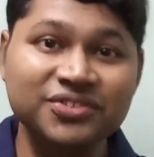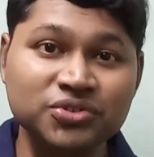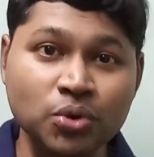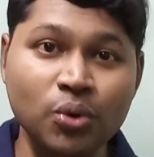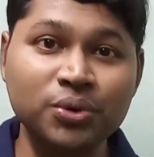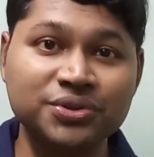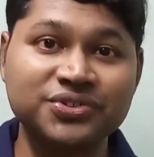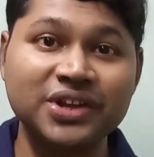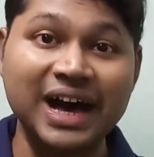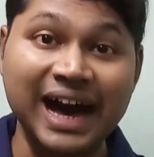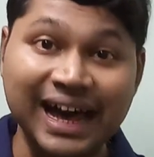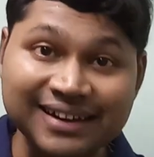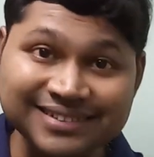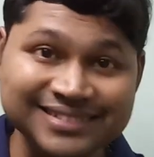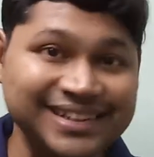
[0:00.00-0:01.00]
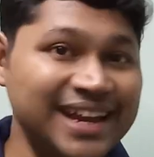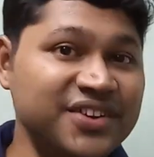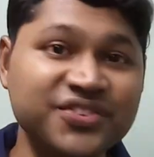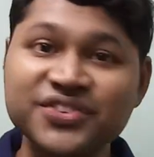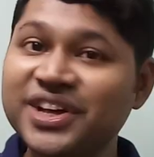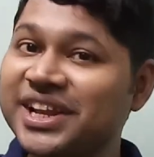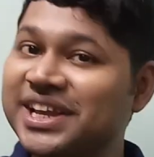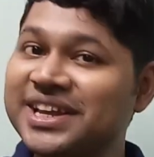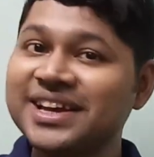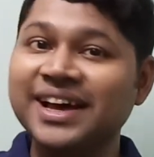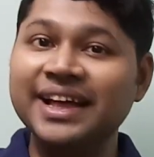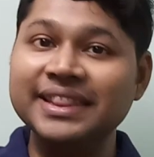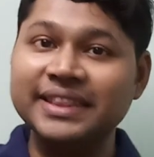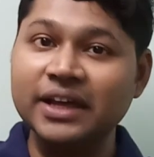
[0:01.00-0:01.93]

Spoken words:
source are stationary,